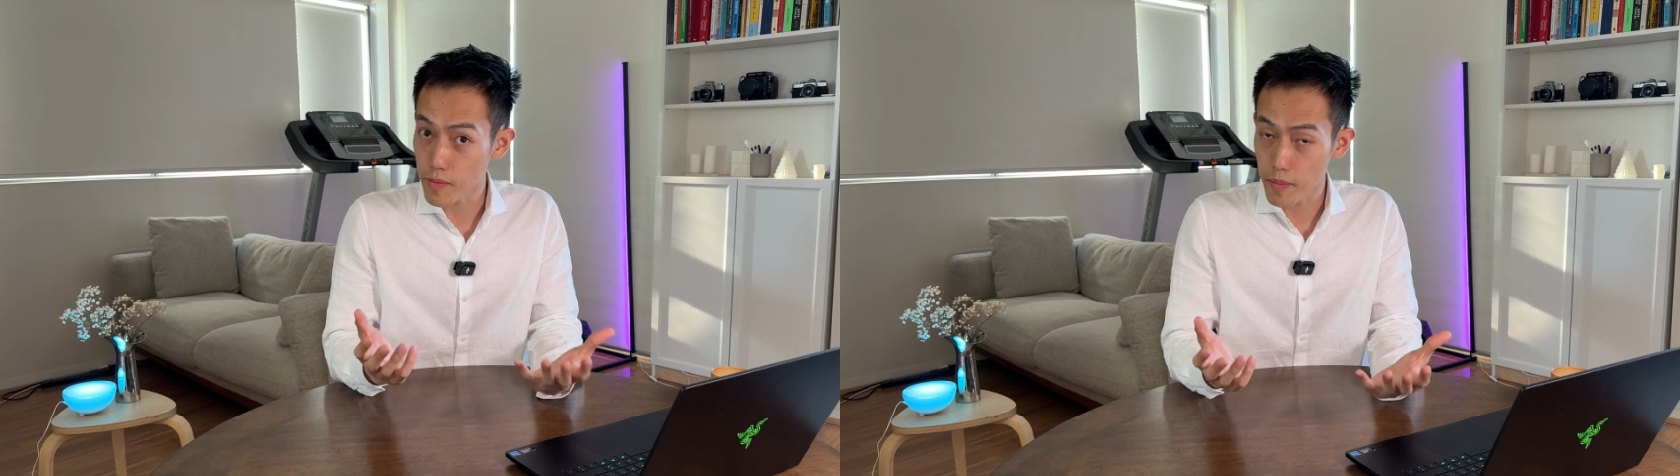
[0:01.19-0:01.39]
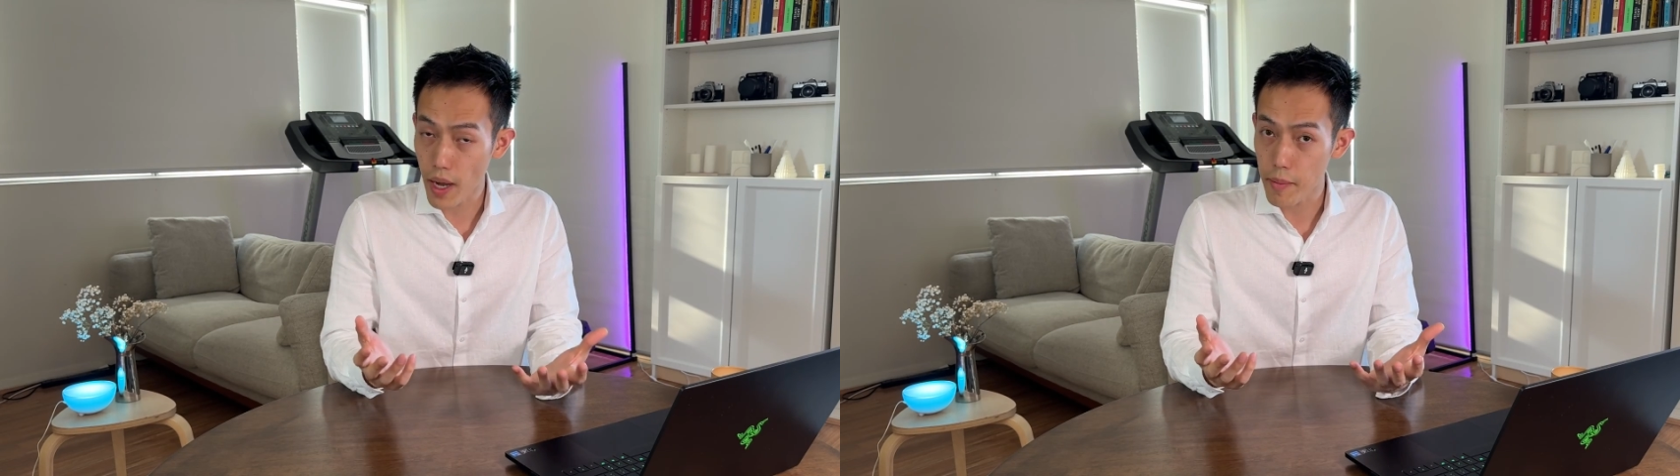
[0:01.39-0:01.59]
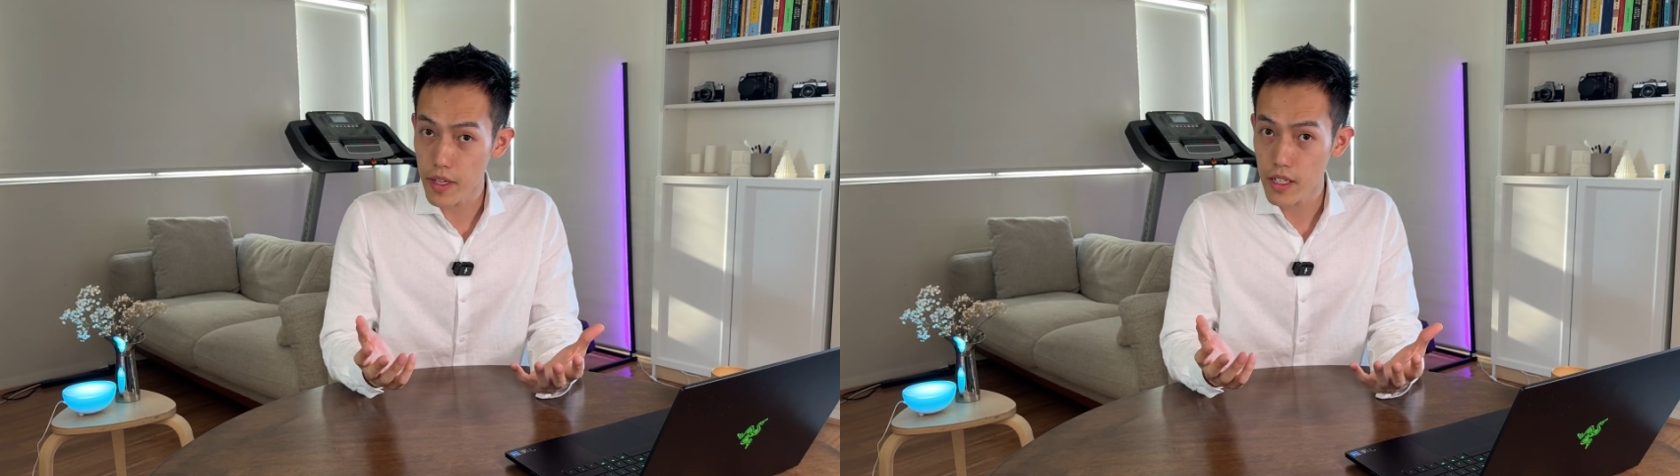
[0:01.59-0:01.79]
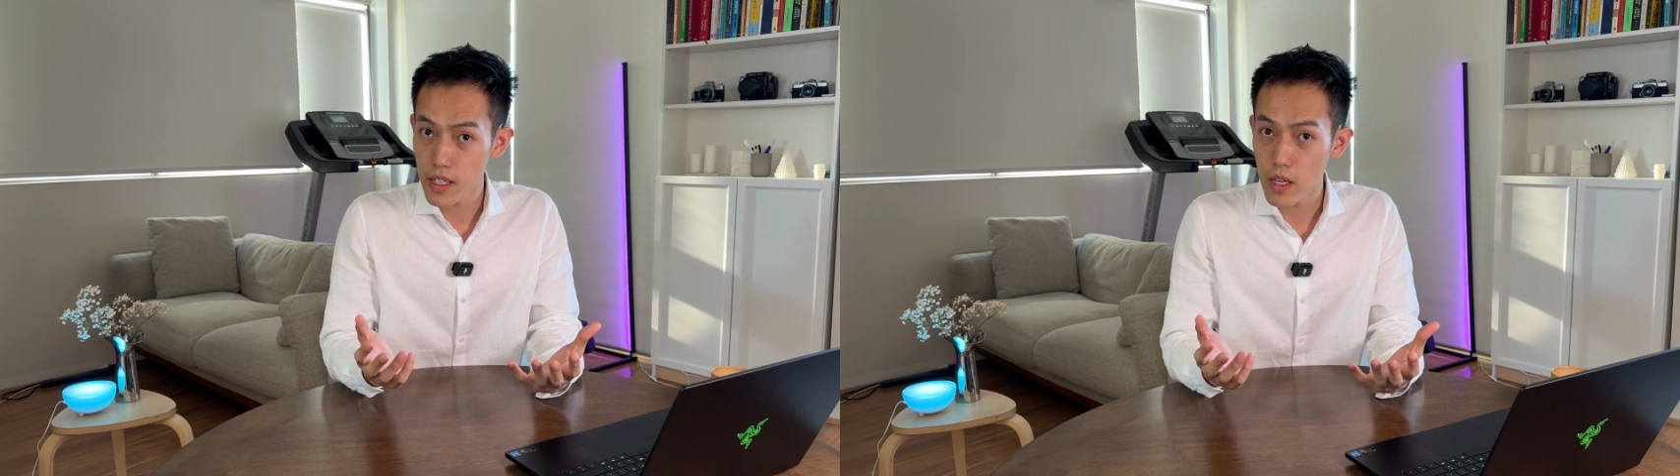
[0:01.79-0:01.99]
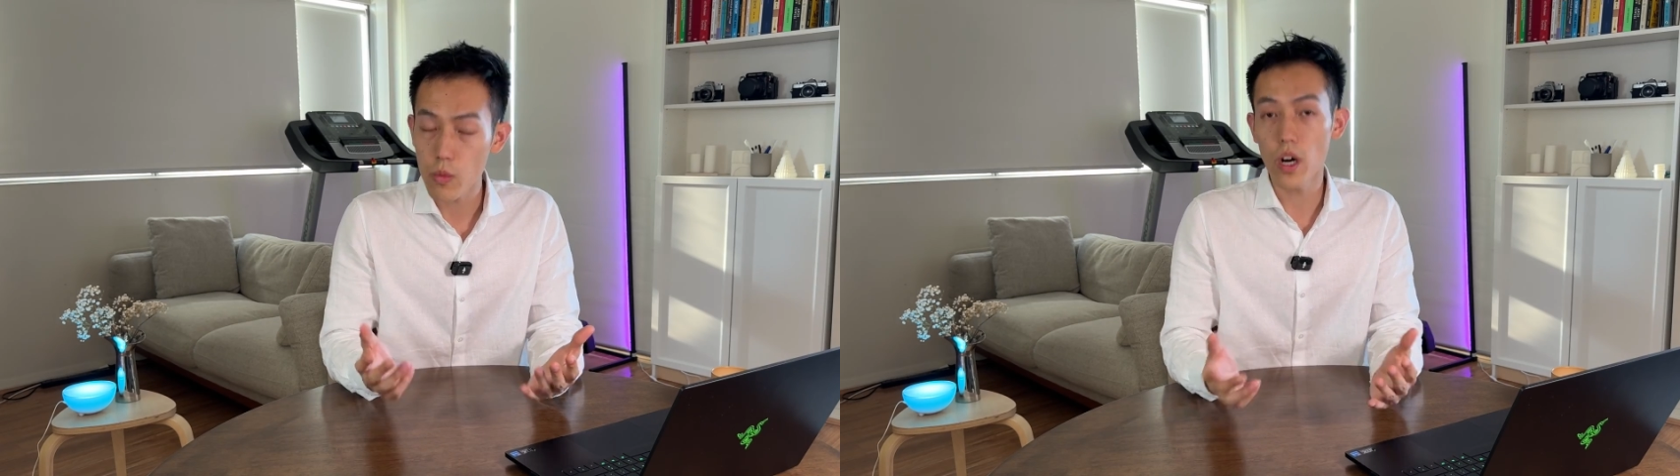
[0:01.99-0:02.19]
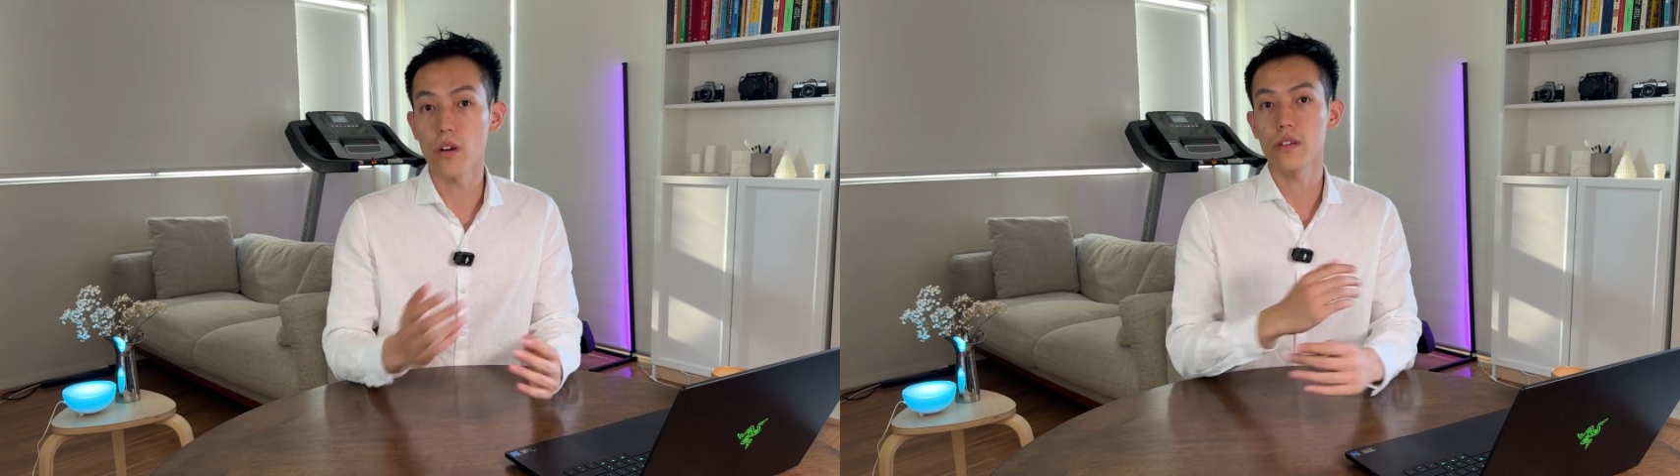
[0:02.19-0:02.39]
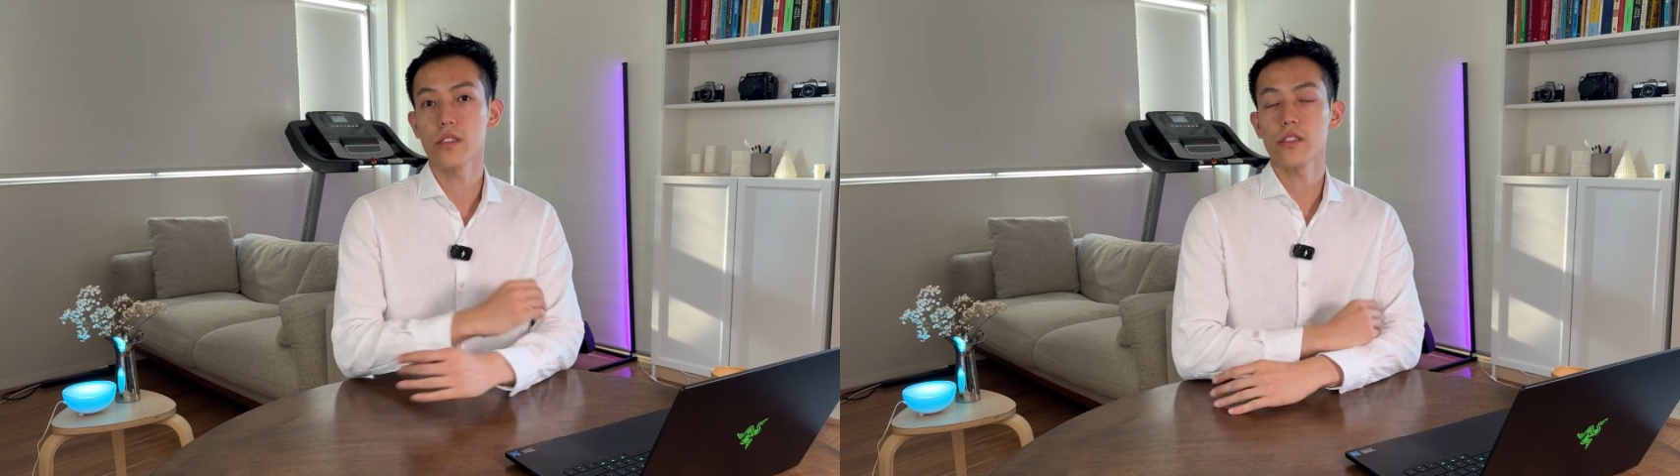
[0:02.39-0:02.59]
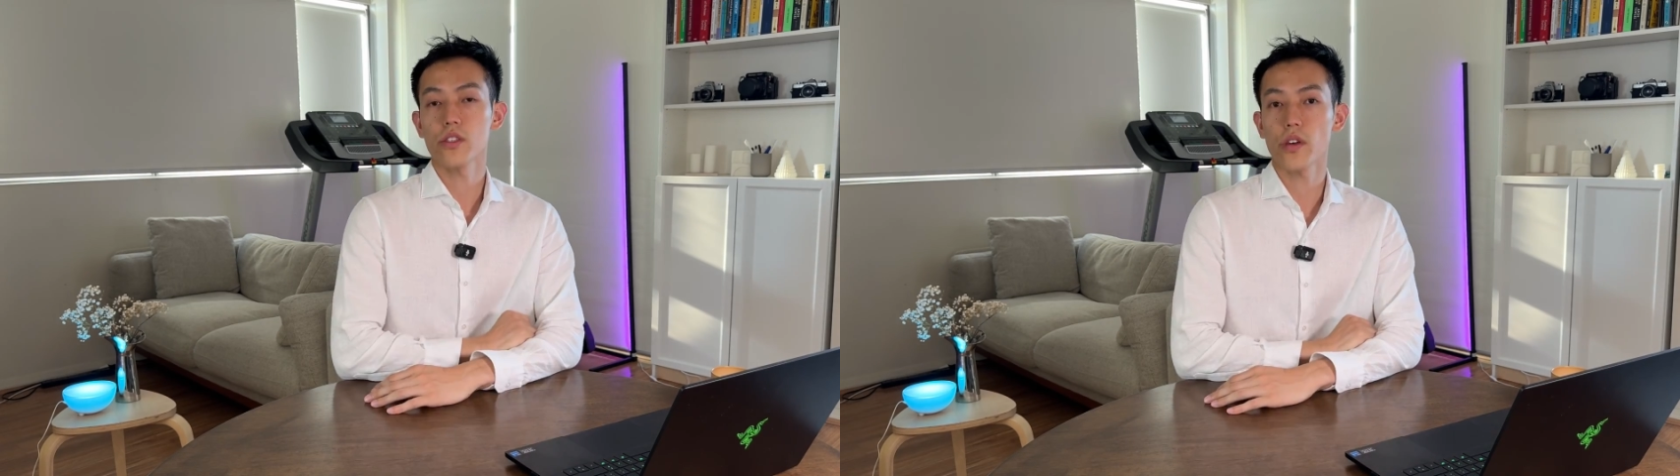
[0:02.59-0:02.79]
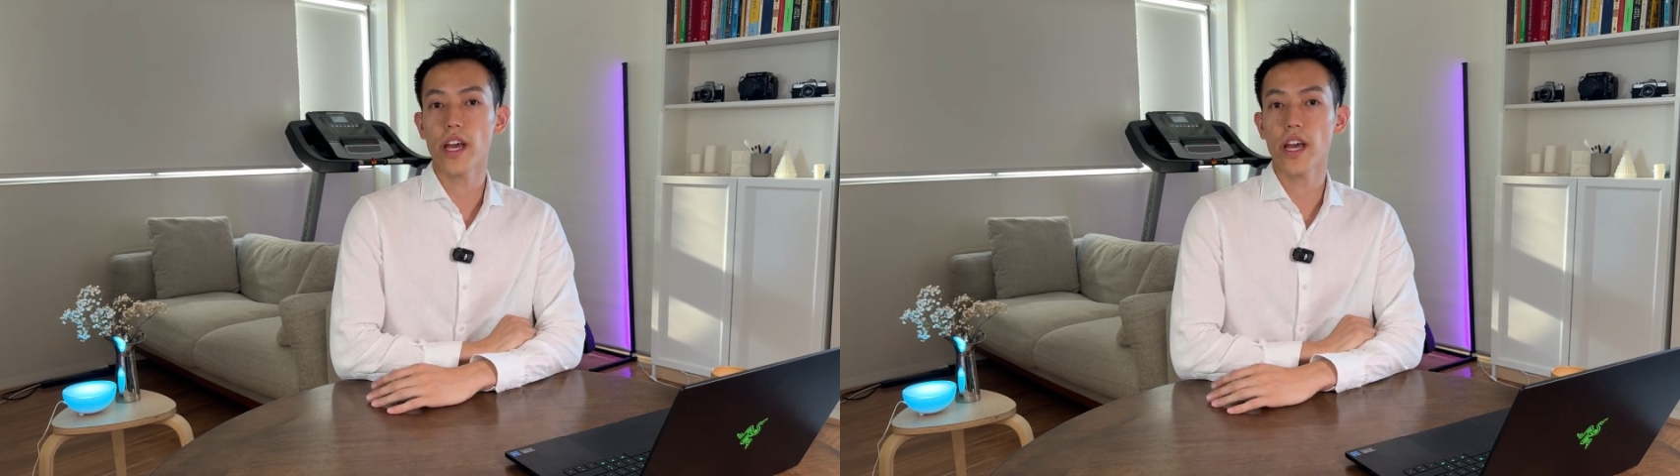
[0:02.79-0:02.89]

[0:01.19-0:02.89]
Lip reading: apartment? Well, do you